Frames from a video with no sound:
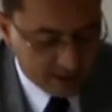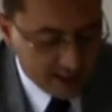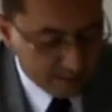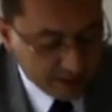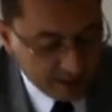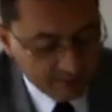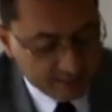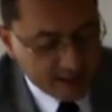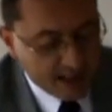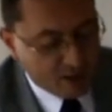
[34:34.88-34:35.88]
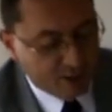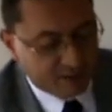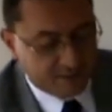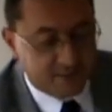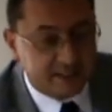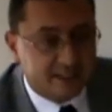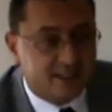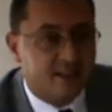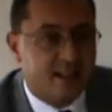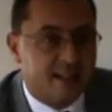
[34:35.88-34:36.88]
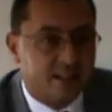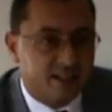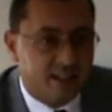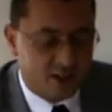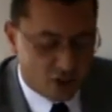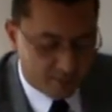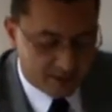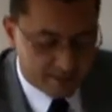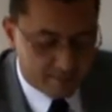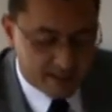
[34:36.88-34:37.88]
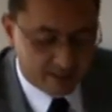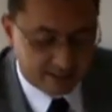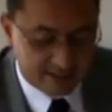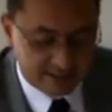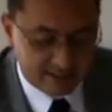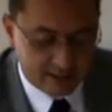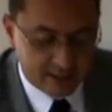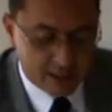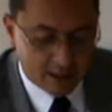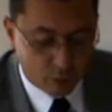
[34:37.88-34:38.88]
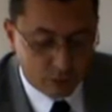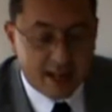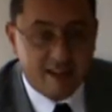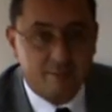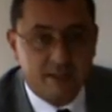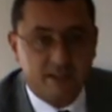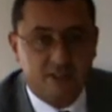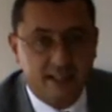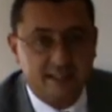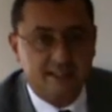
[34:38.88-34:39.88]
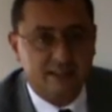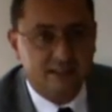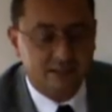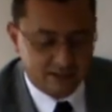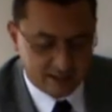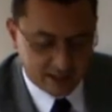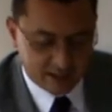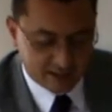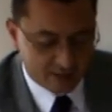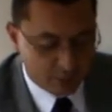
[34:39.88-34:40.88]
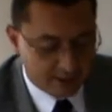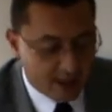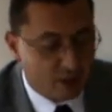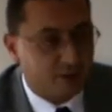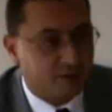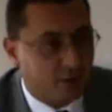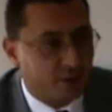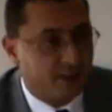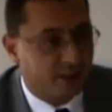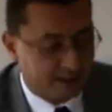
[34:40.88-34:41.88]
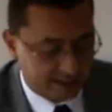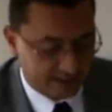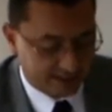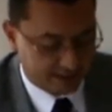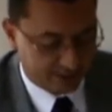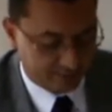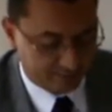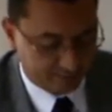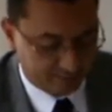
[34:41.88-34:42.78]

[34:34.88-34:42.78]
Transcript: namely how the fiscal and economic imbalances would have been addressed uh, without foreign assistance.